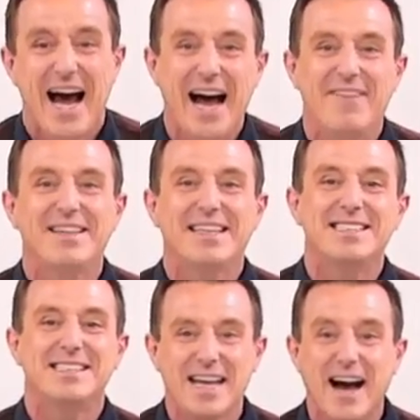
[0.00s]
uh,
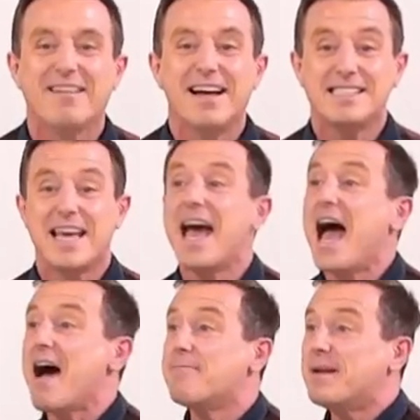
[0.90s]
because Sara is
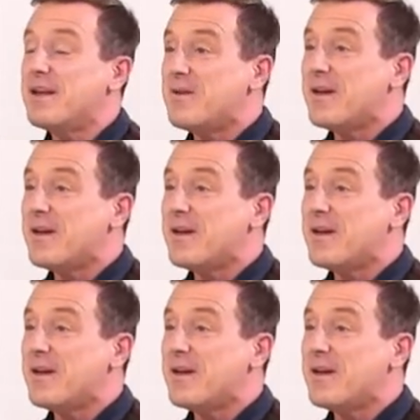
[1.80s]
here. Happy New